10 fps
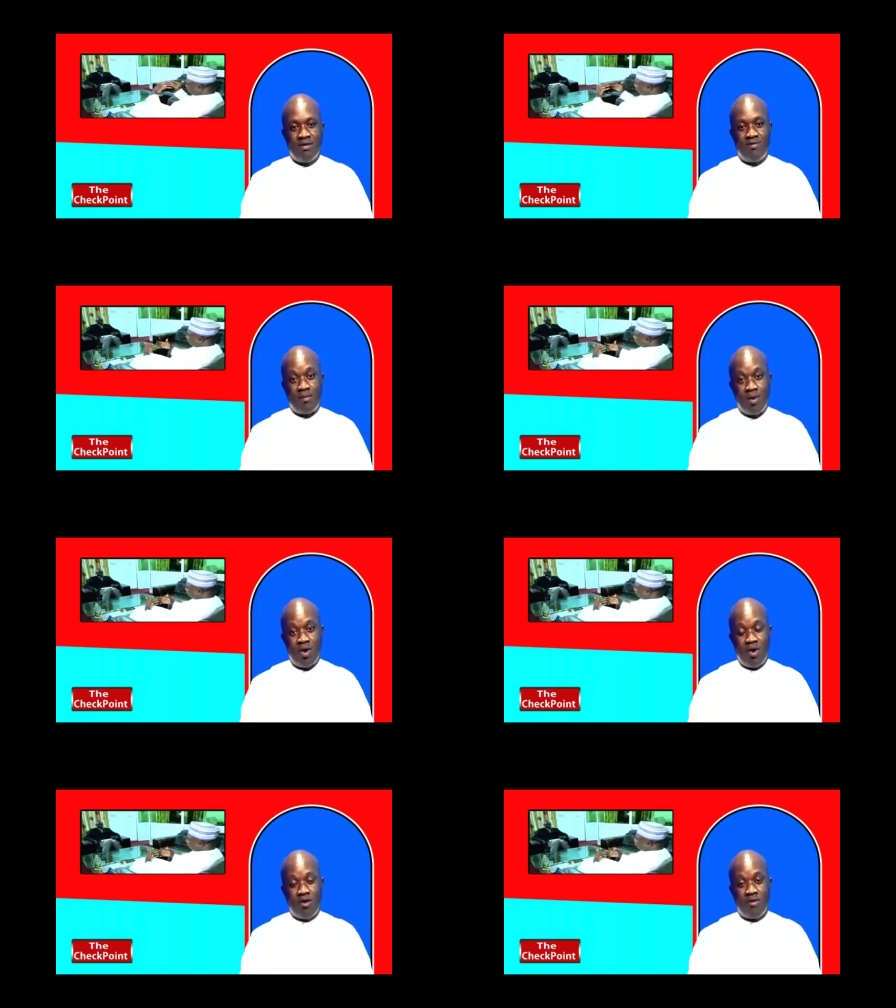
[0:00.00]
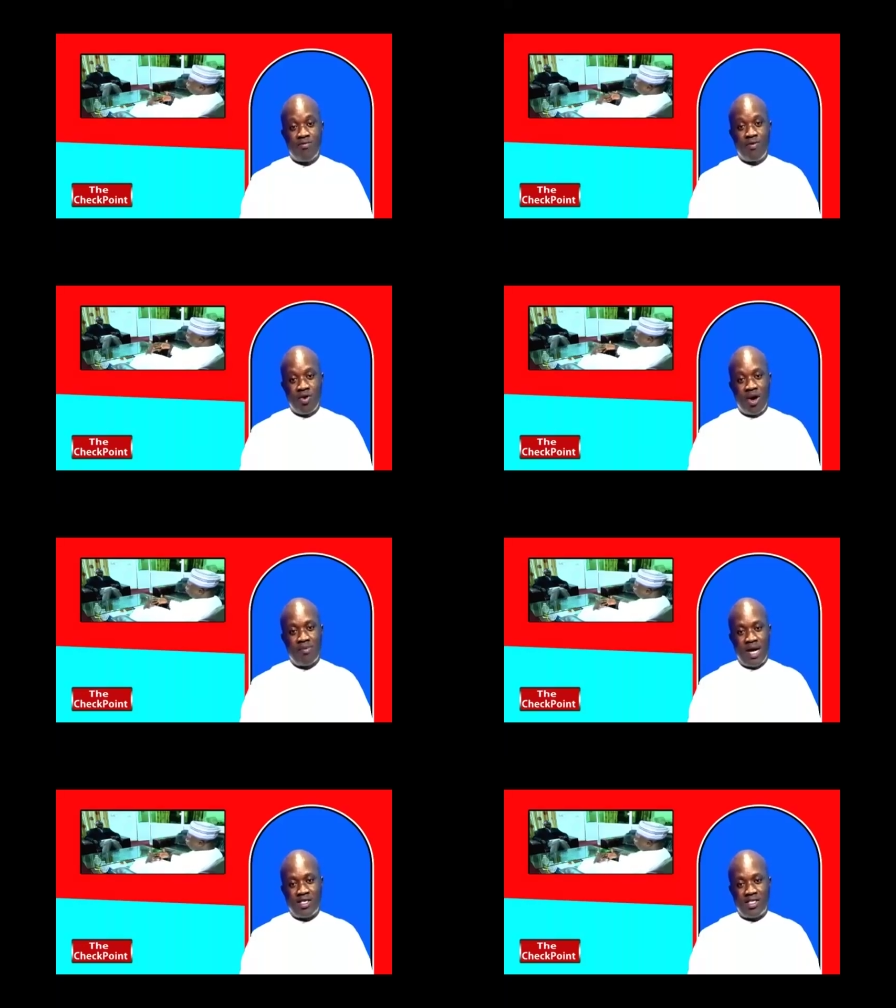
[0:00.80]
For more, follow
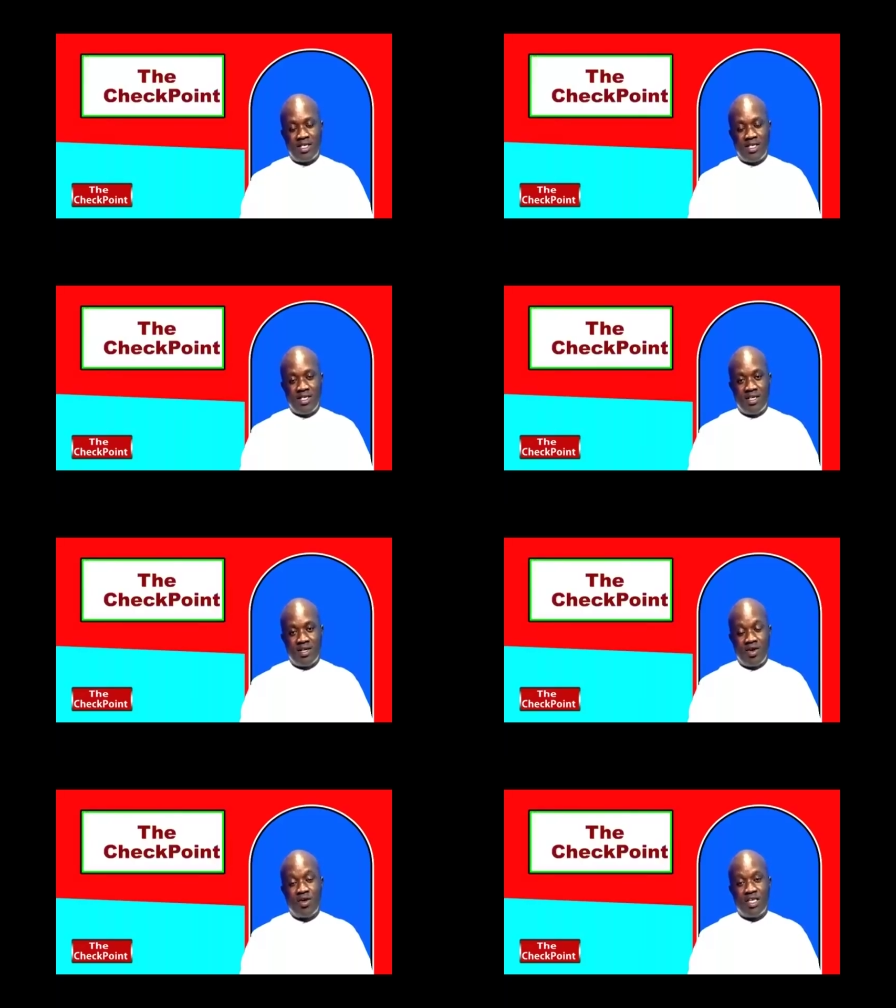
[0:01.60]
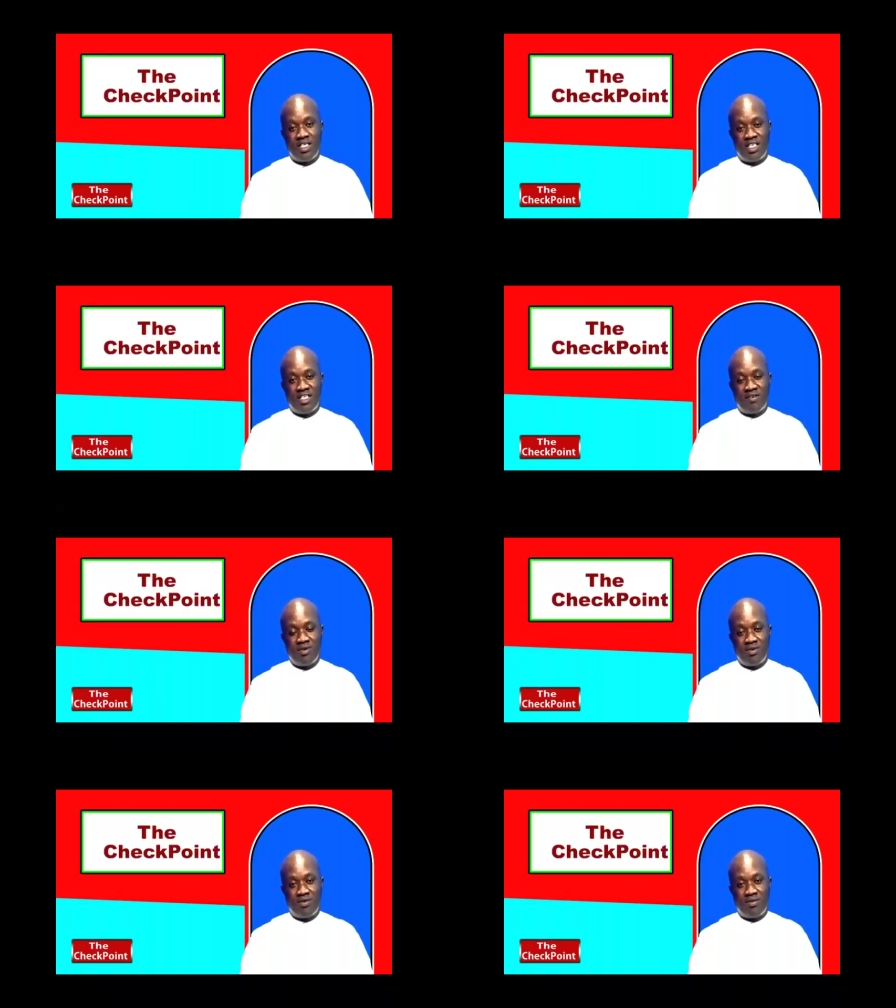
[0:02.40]
up Ablaisi on this
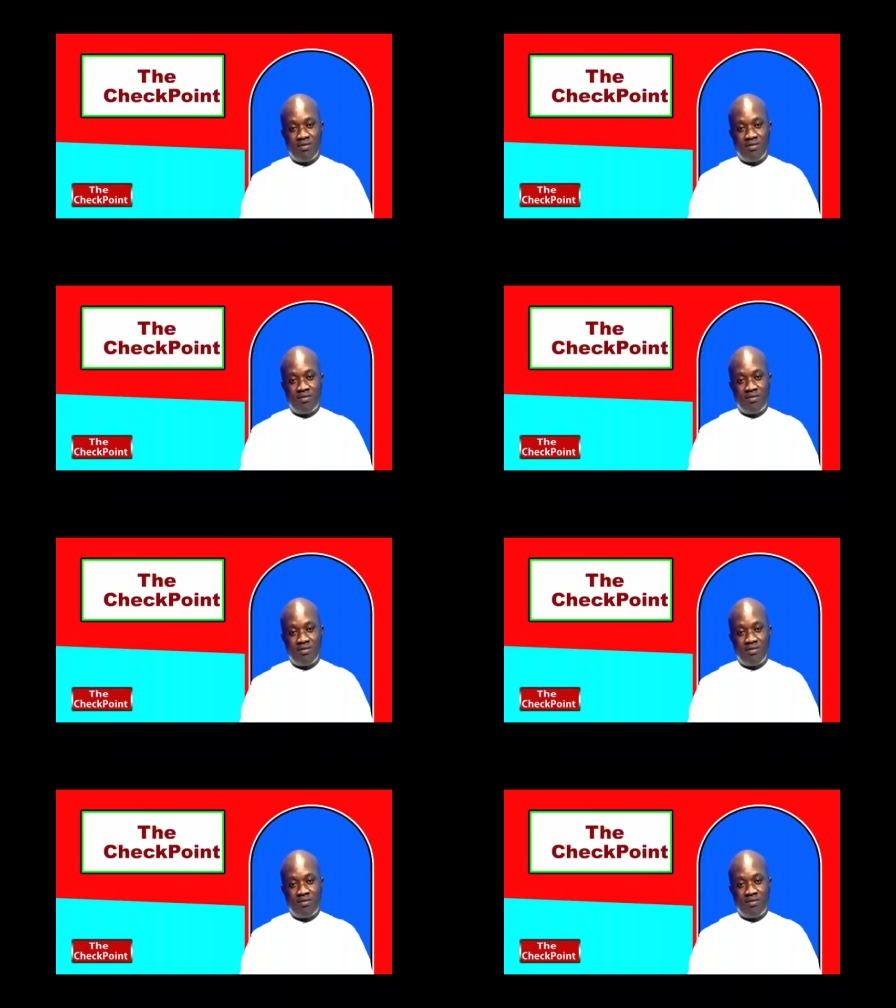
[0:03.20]
interview.